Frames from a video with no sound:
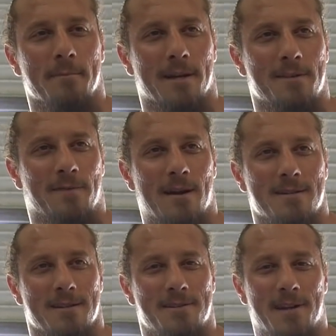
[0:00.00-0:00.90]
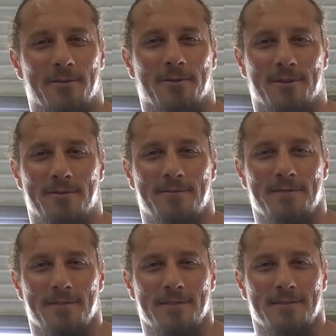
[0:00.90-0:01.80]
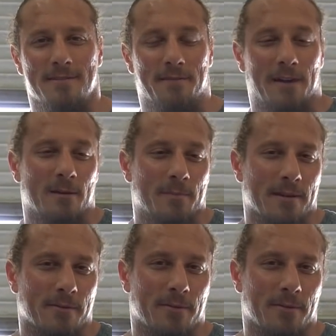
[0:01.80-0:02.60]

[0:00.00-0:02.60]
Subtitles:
But as far as just general development,